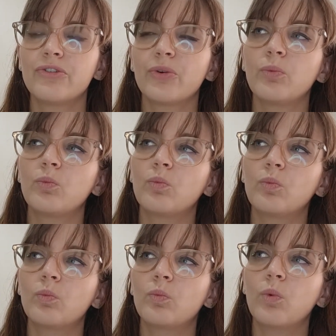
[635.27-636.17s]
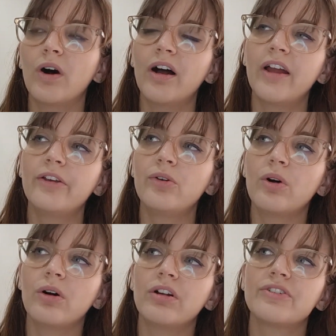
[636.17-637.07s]
So why
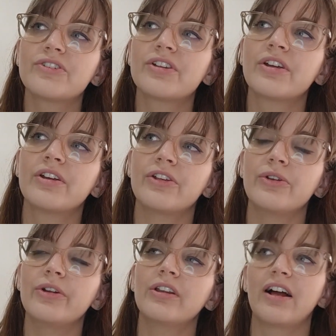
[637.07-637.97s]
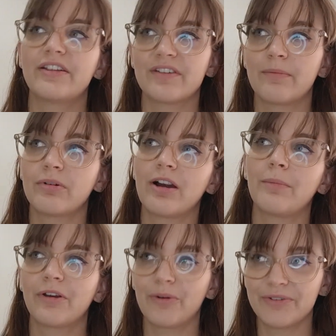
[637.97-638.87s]
not utilize a
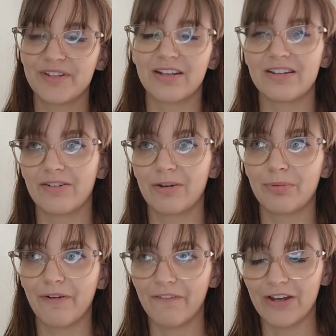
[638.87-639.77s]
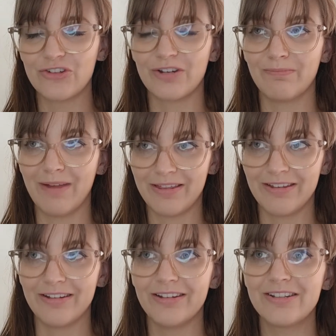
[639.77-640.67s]
primary or secondary prevention
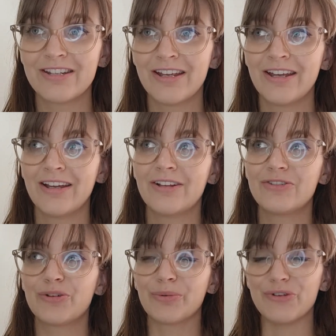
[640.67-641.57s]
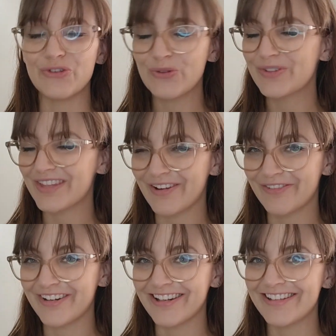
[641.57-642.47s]
method to reduce that
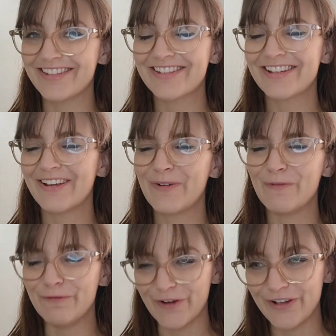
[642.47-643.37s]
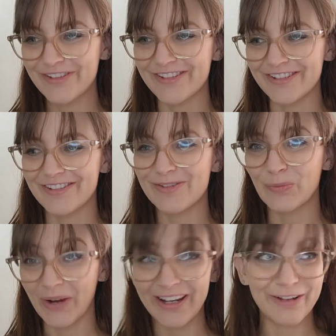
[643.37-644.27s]
risk, versus
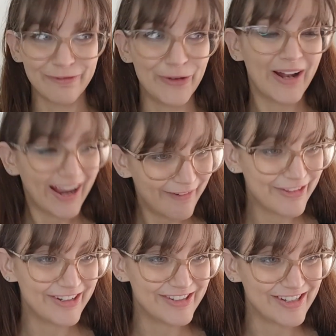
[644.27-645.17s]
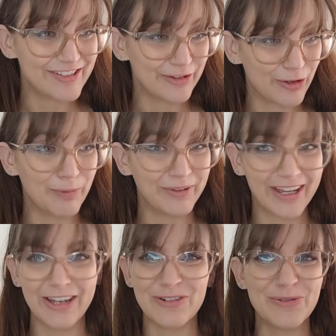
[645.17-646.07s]
waiting for you to have the disease and the
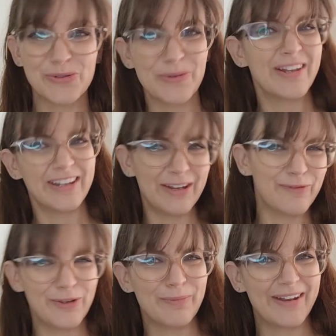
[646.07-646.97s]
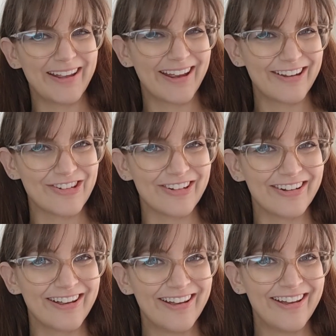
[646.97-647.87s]
complications to then give you the
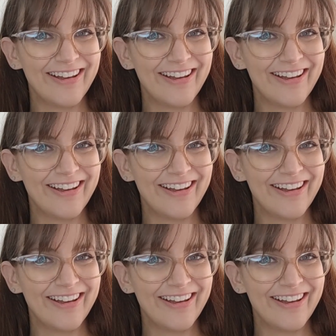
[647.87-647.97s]
medication?